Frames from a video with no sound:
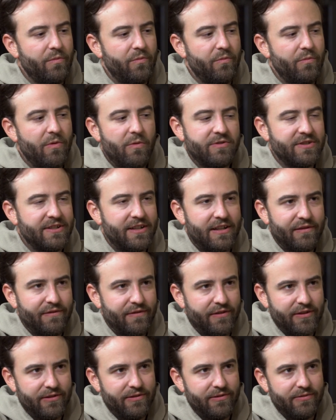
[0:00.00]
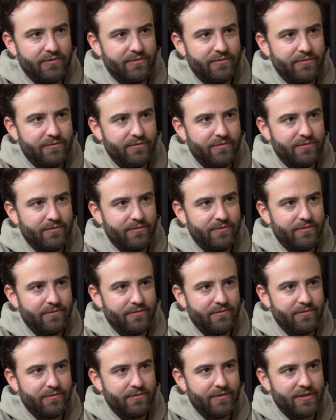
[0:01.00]
What was it like for you
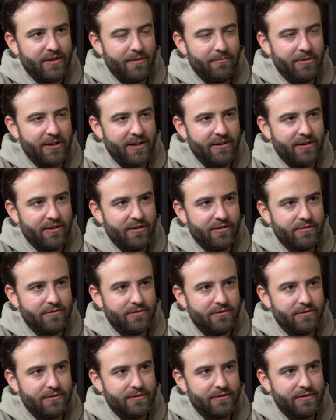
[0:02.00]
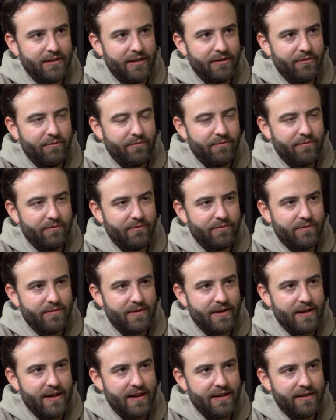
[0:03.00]
coming here?
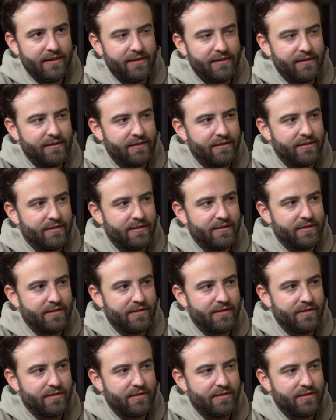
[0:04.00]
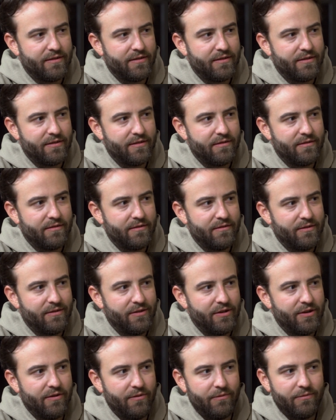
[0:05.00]
And
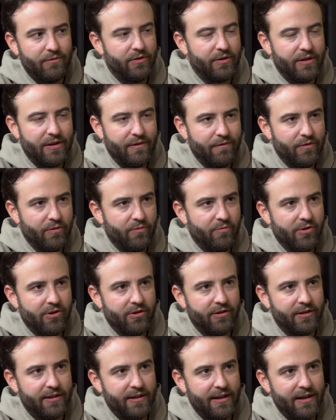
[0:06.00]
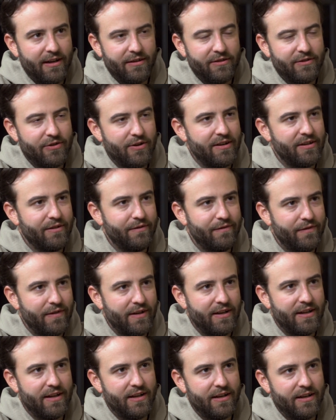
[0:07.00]
looking for work and trying to
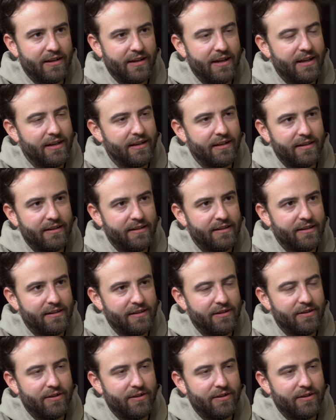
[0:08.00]
fit in, and